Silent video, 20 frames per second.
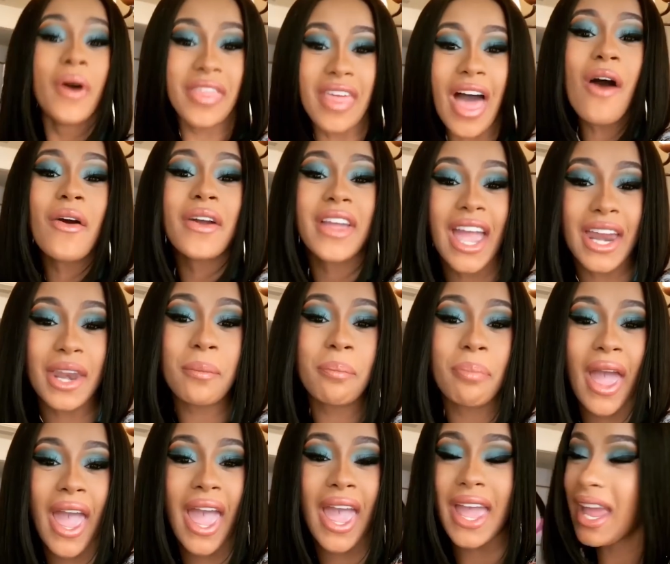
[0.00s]
without
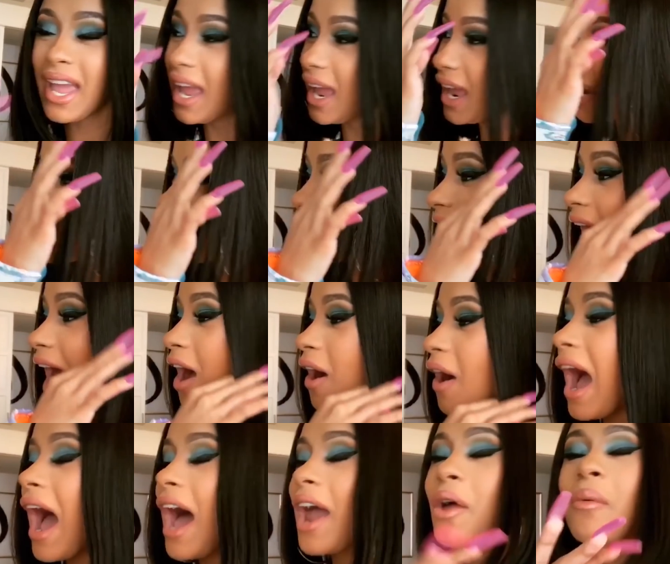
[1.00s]
getting paid.
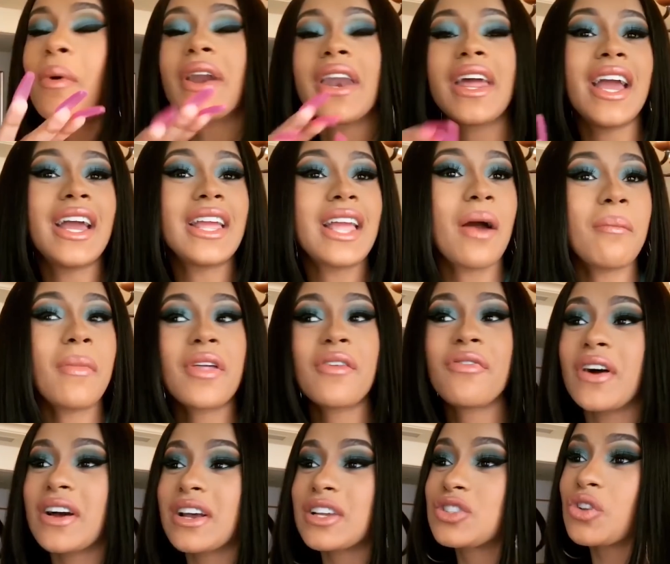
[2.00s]
Now, I don't want to hear y'all
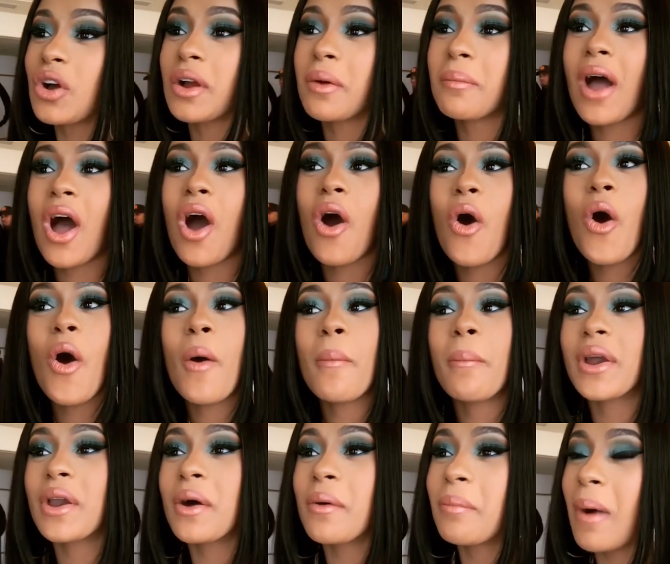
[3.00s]
motherfuckers talking about,
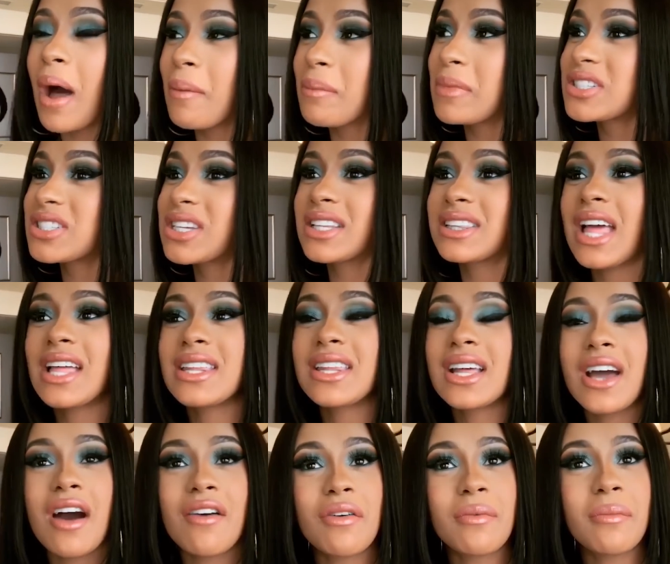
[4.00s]
oh, but Obama shut
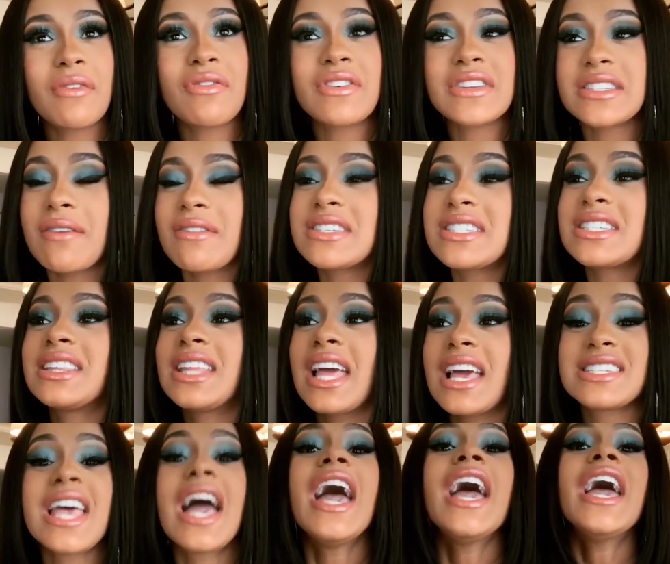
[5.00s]
down the government for
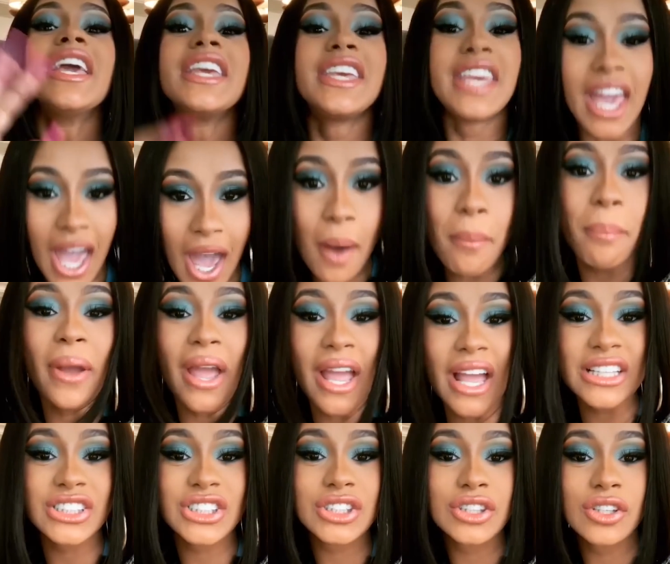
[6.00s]
17 days. Yeah,
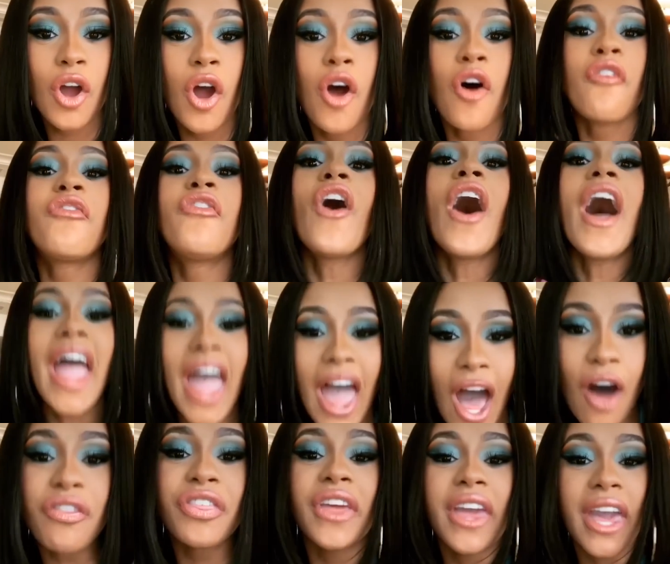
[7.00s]
bitch, for
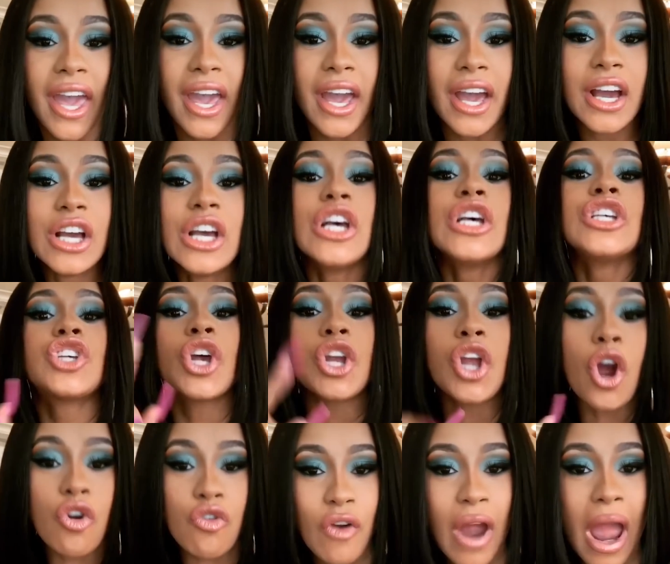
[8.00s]
health care.
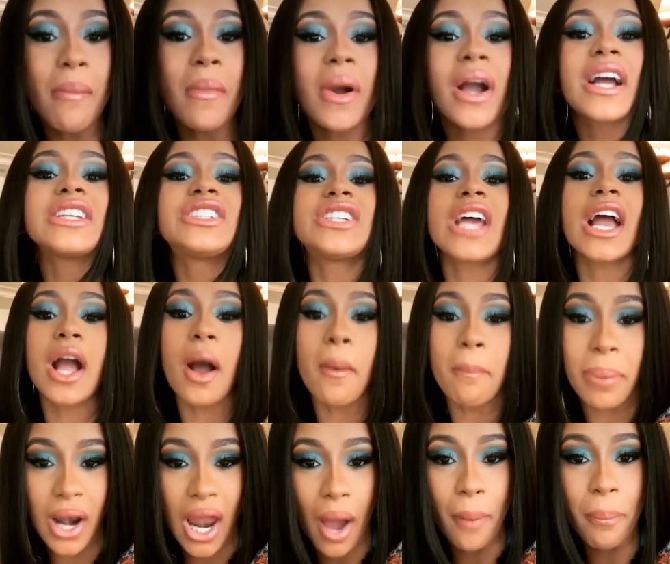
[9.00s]
So your grandma could
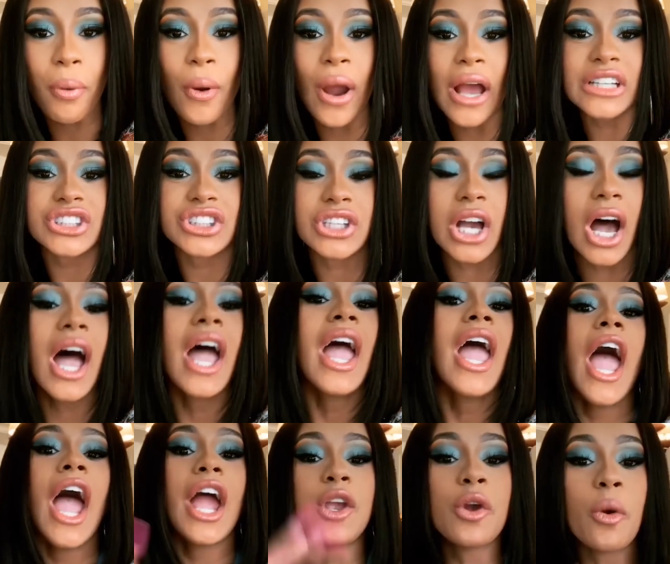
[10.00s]
check her blood
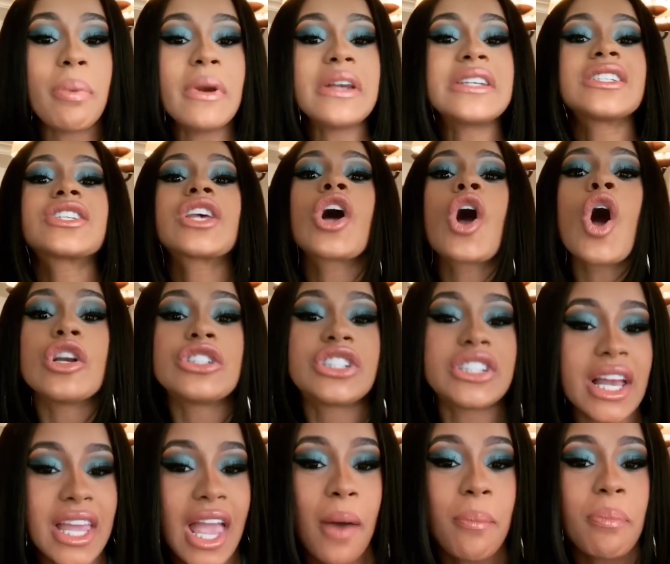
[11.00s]
pressure, and you bitches could
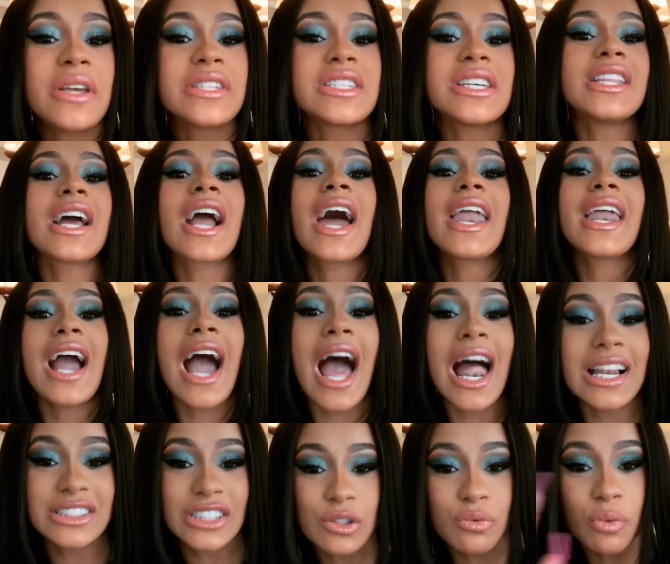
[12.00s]
go check your pussy in the
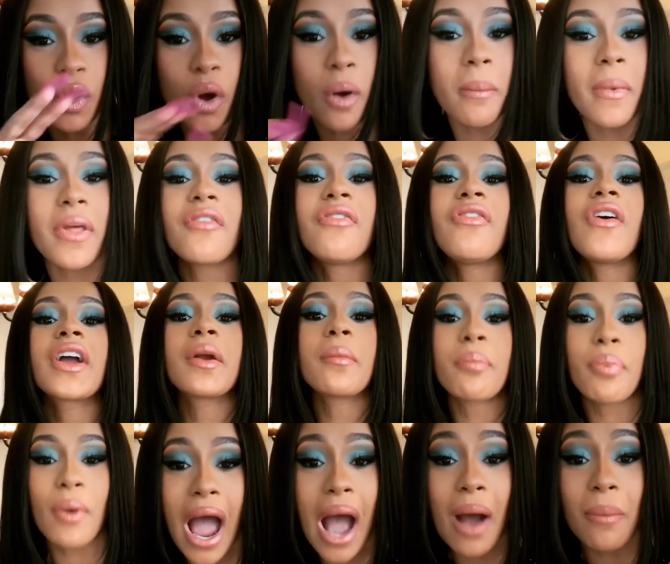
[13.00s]
gynecologist with no
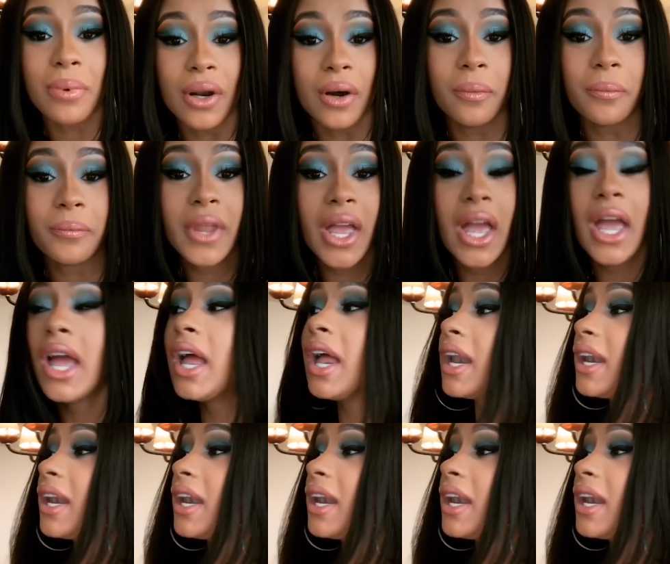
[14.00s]
motherfucking problem.